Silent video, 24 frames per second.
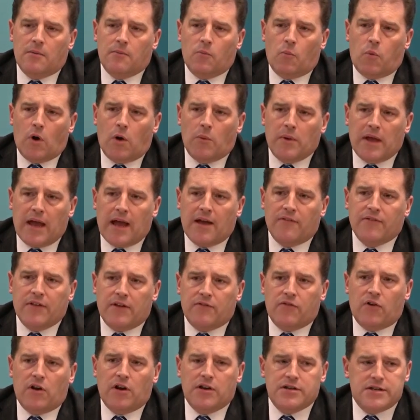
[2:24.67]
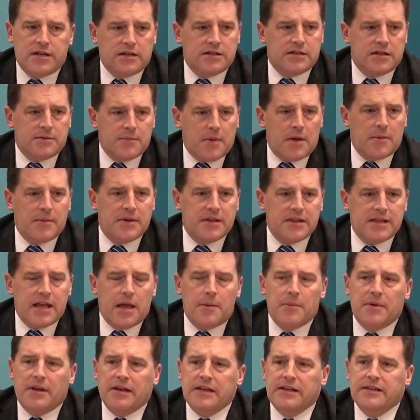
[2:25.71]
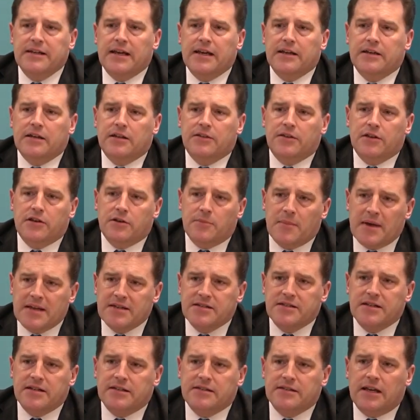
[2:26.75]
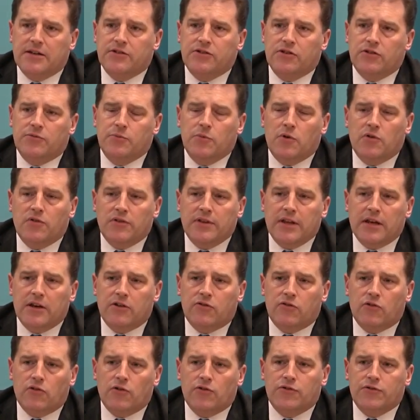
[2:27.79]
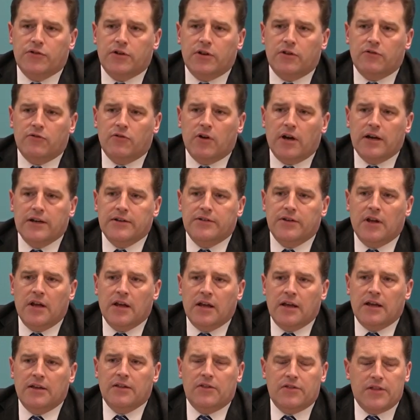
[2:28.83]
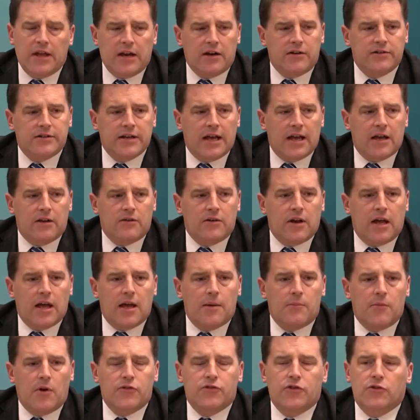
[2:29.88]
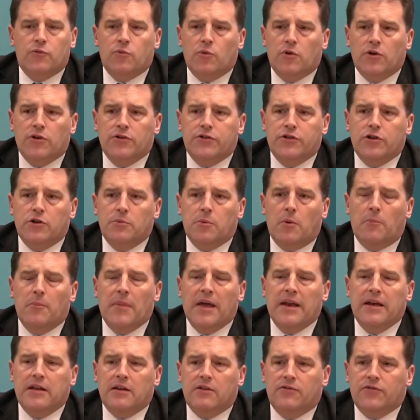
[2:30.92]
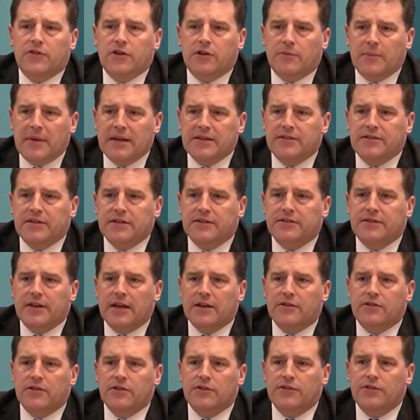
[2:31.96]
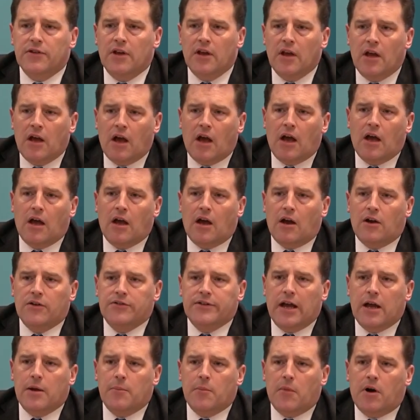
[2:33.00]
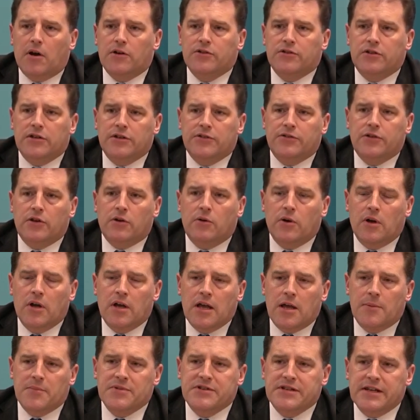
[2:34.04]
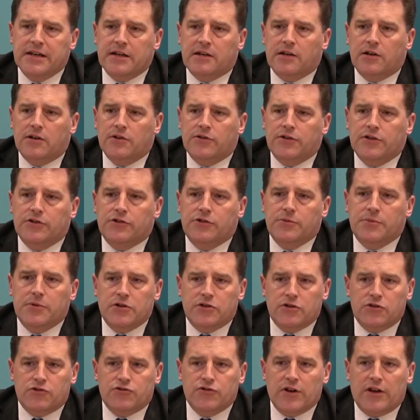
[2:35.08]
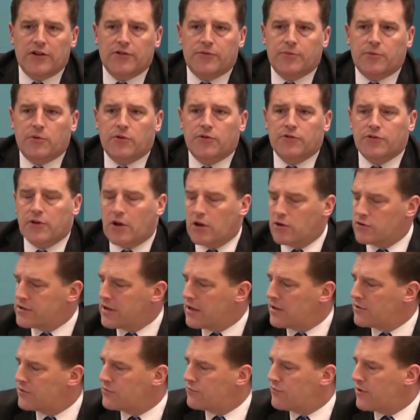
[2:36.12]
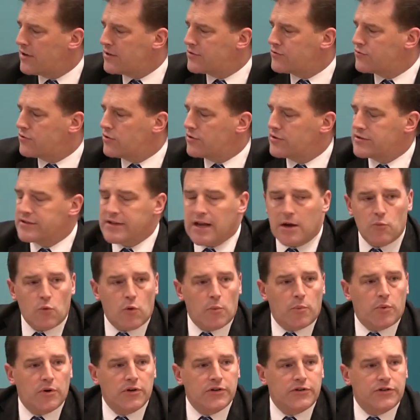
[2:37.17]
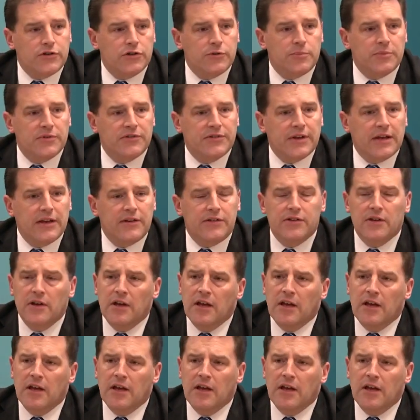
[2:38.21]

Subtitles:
while we have that volatility maybe in the M&E data, the domestic sectors moving then across to the right, that they're down. Not just one or two, but many of the domestic sectors are down marginally. So in particular, distribution, transport, hotels and restaurants down 1.2%,